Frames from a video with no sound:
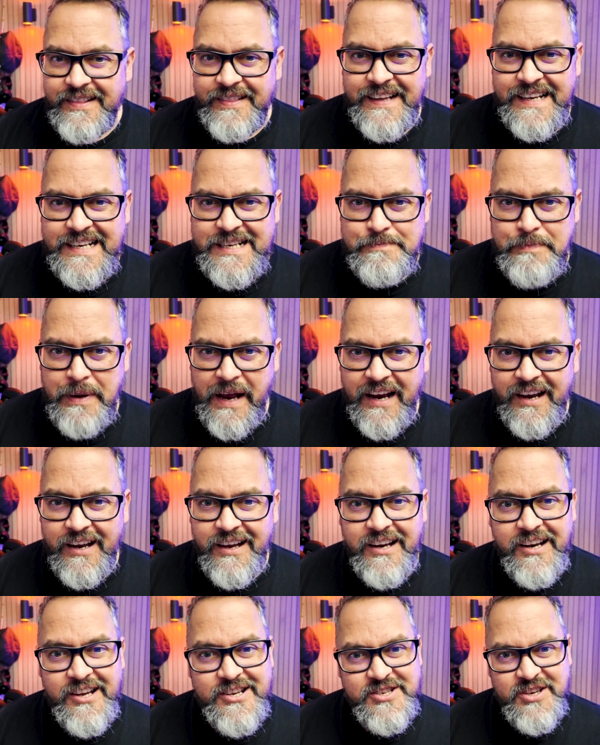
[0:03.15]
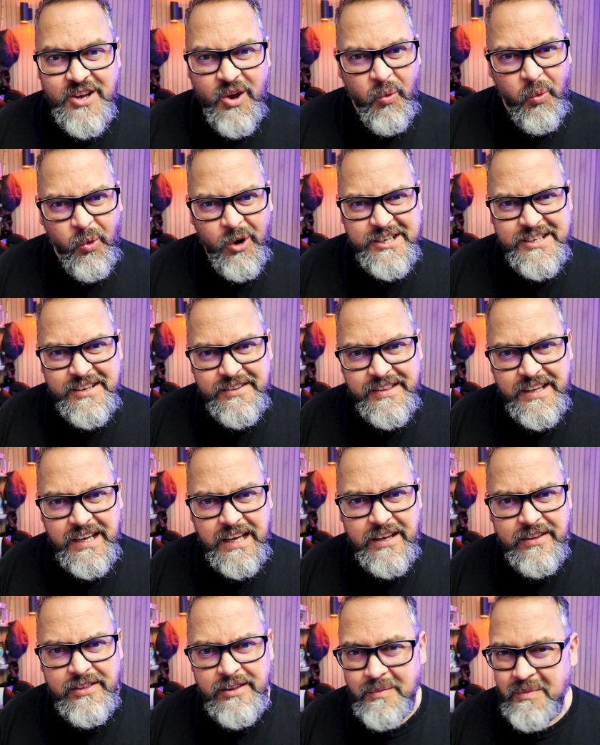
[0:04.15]
these pen colours, what do you
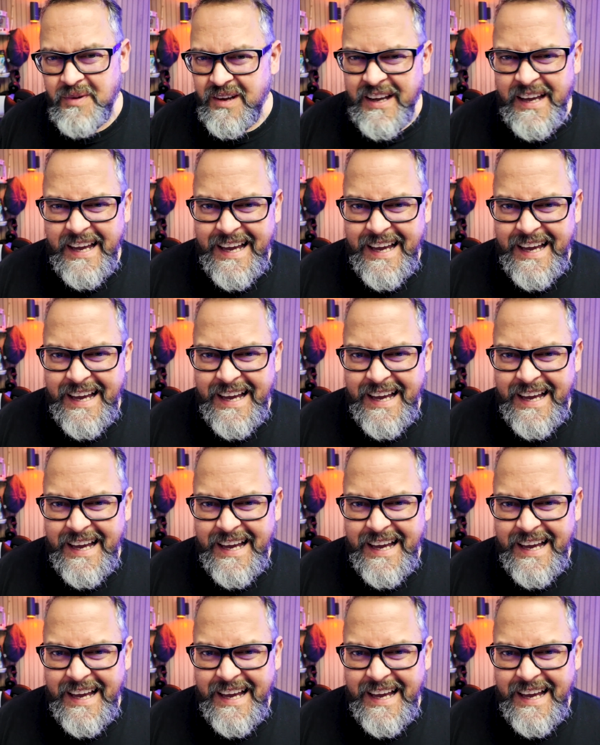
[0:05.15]
think of them?